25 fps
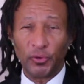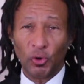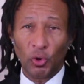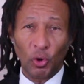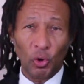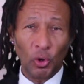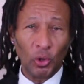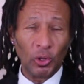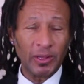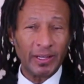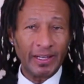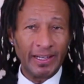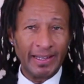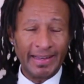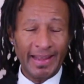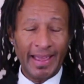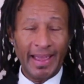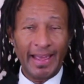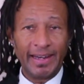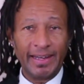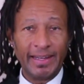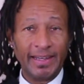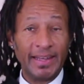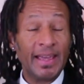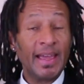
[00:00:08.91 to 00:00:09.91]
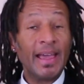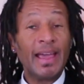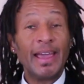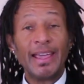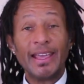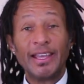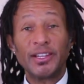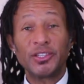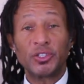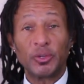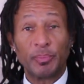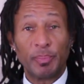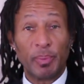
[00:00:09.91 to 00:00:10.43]
all and any
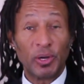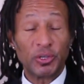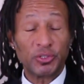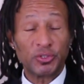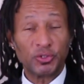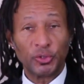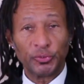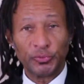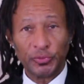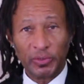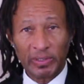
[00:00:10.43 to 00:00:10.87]
interpersonal